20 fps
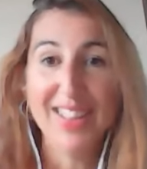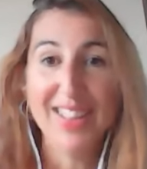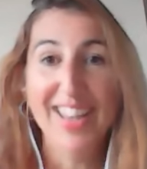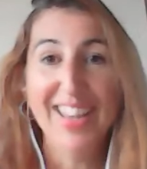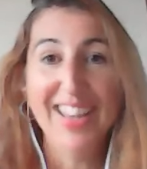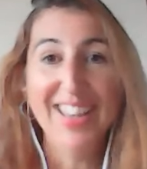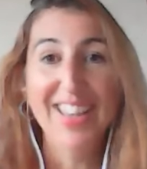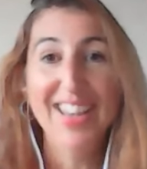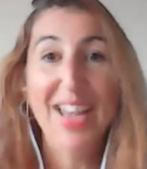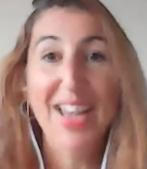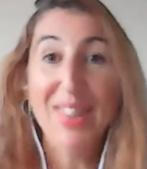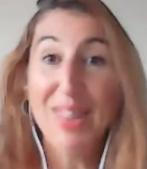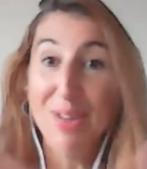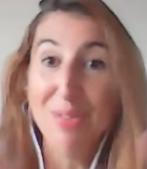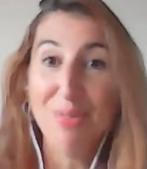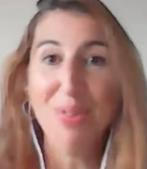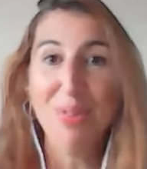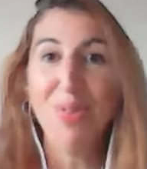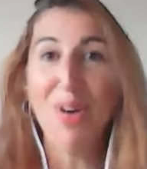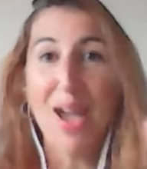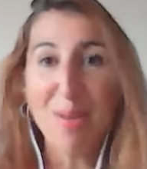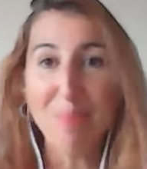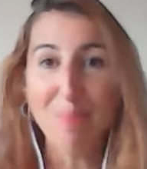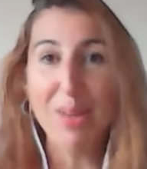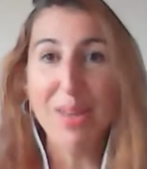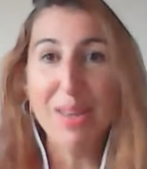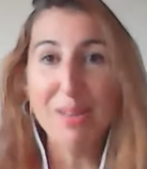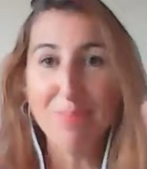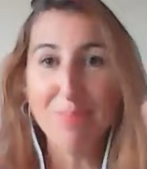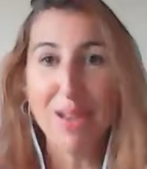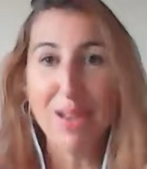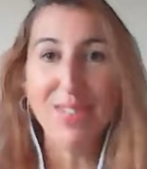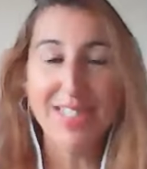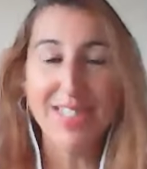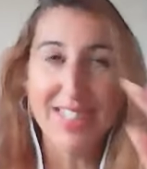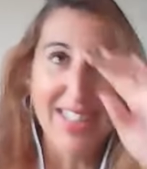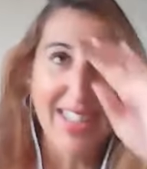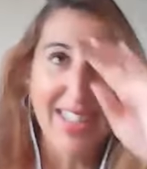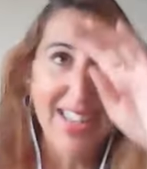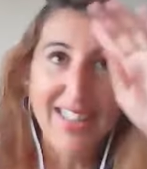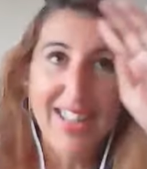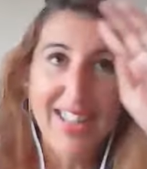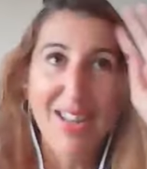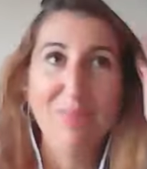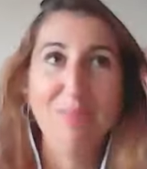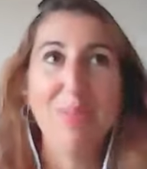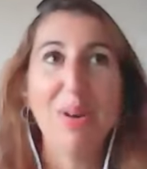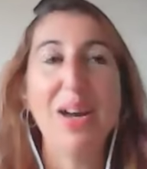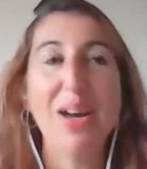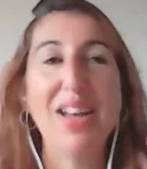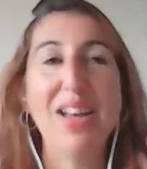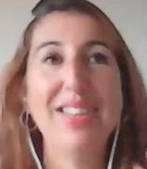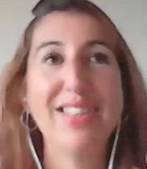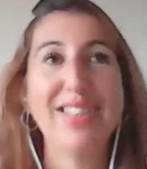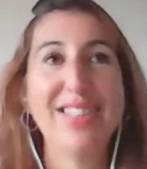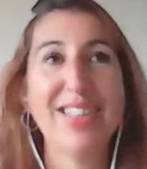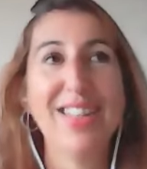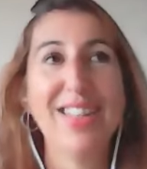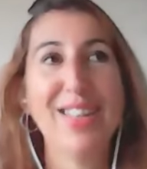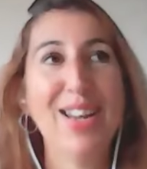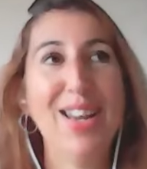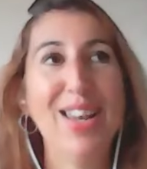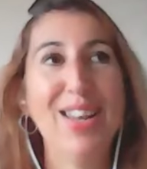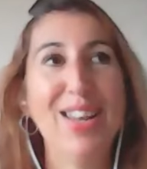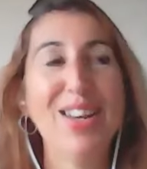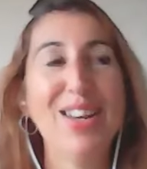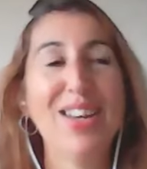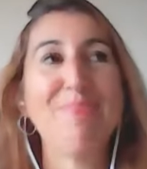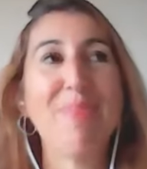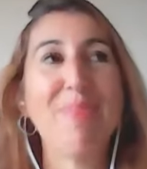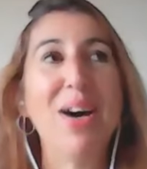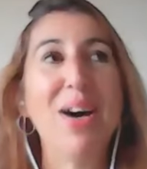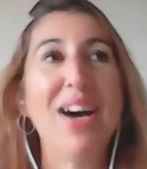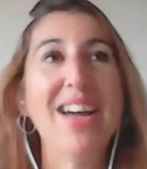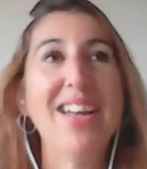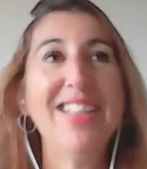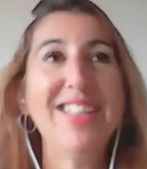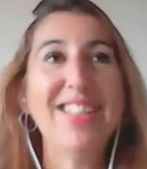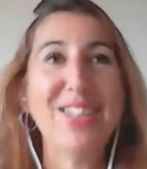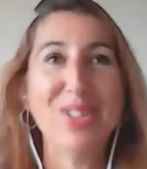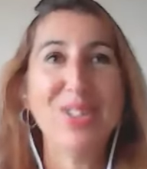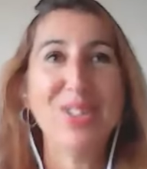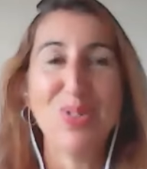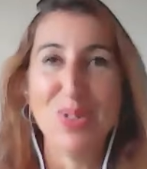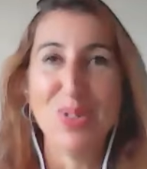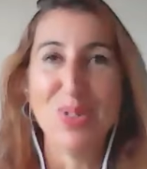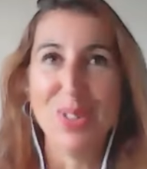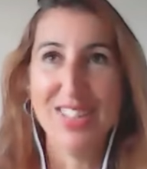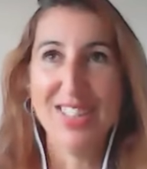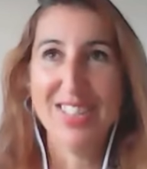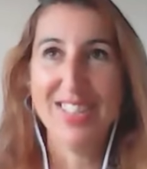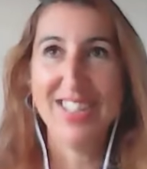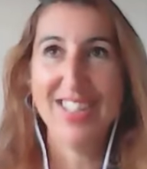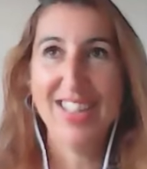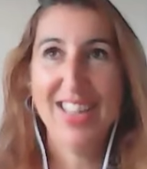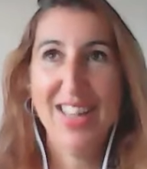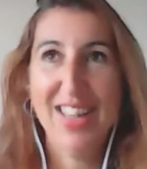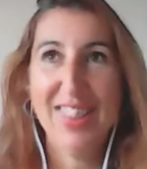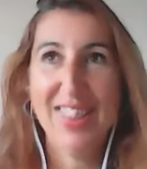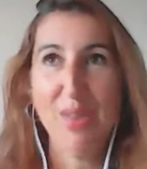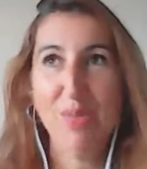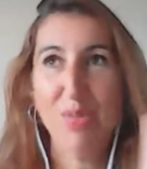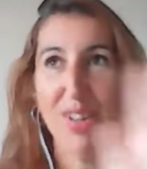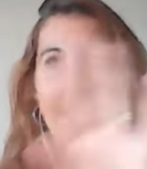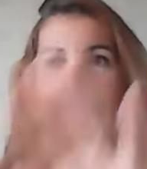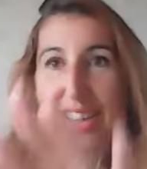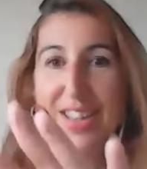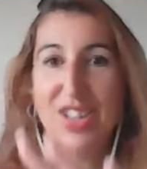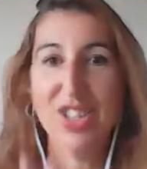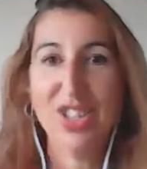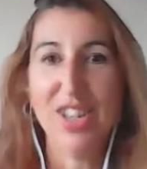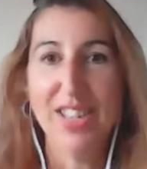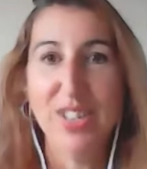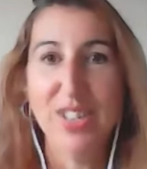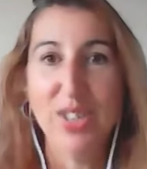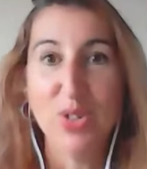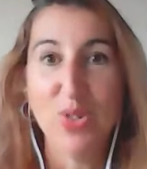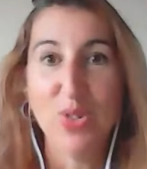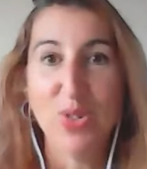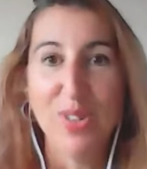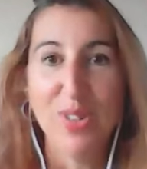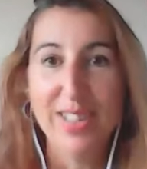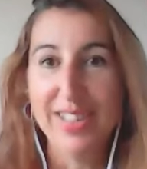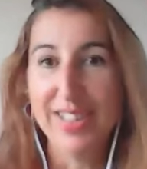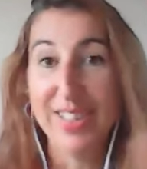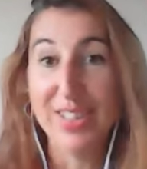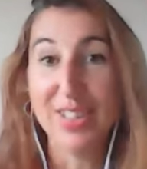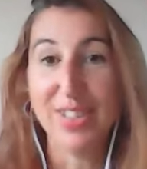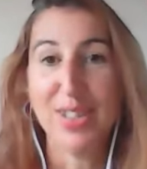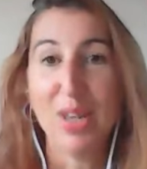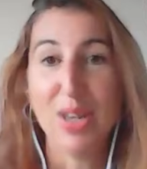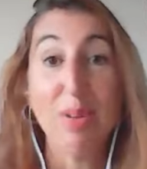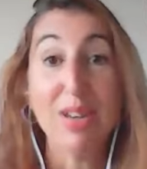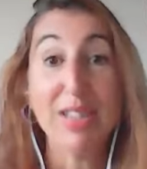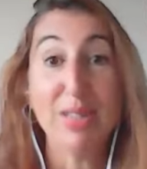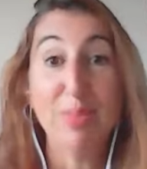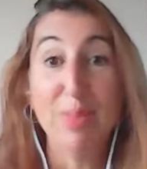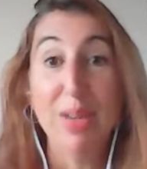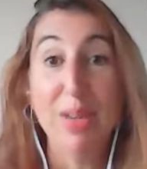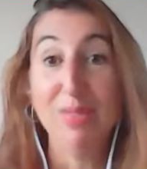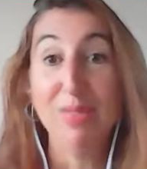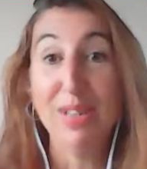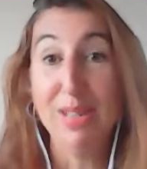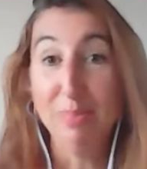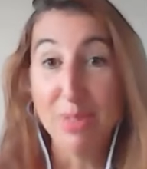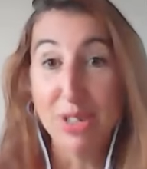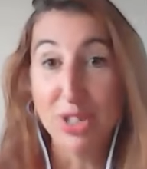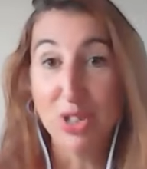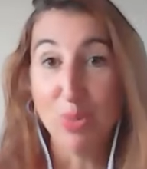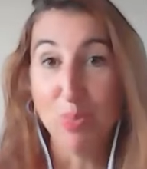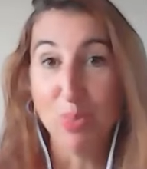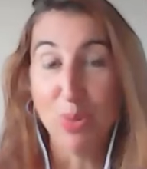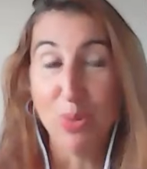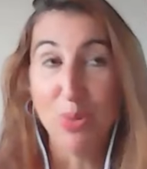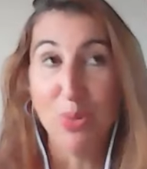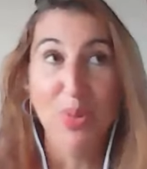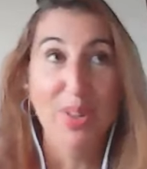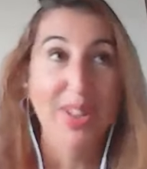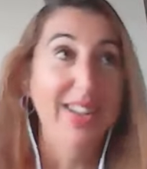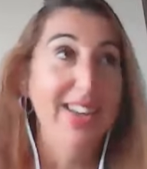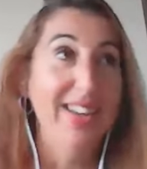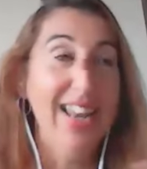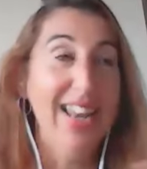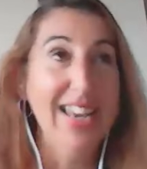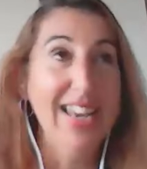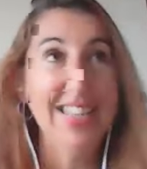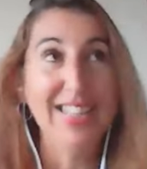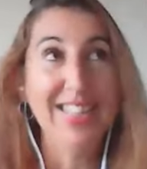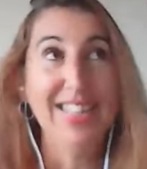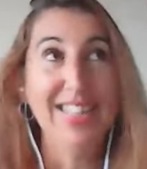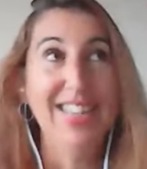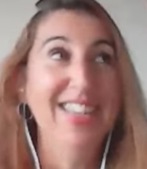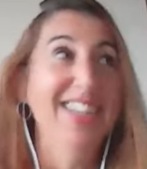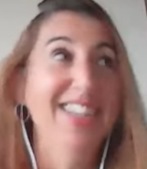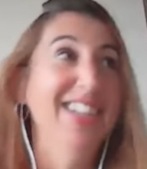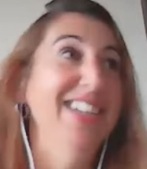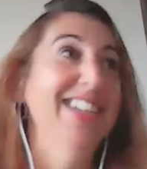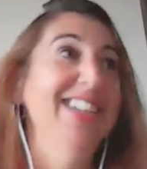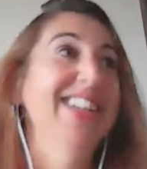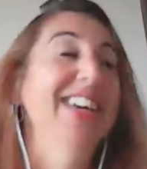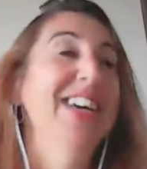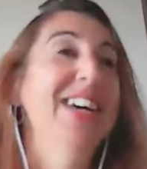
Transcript: they they were all happy and bouncy, and then behind the clip, behind the doors, they were like shutting the door and just go back to being really miserable and lazy and